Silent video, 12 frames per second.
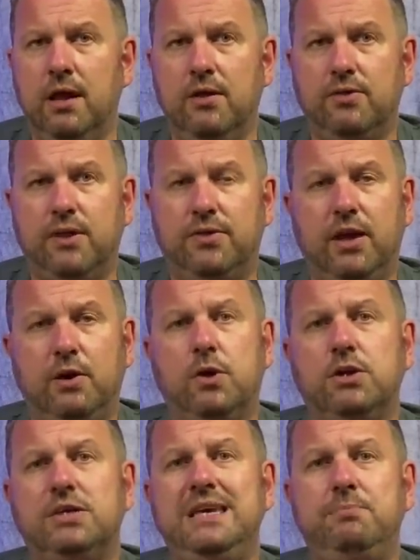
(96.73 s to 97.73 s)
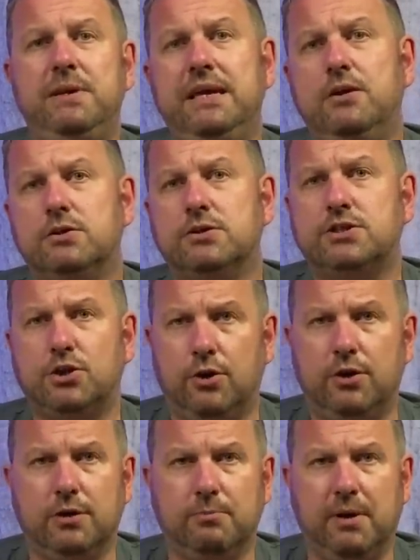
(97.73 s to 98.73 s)
that they were deeply
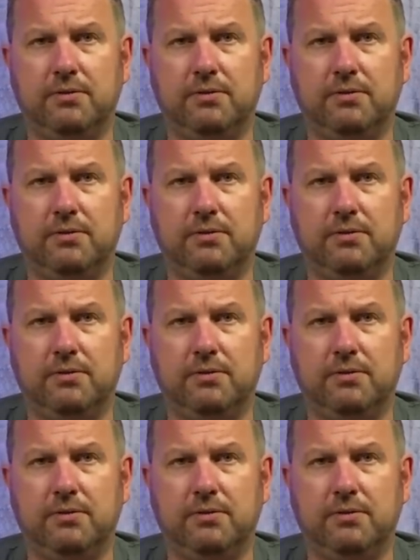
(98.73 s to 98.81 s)
concerned about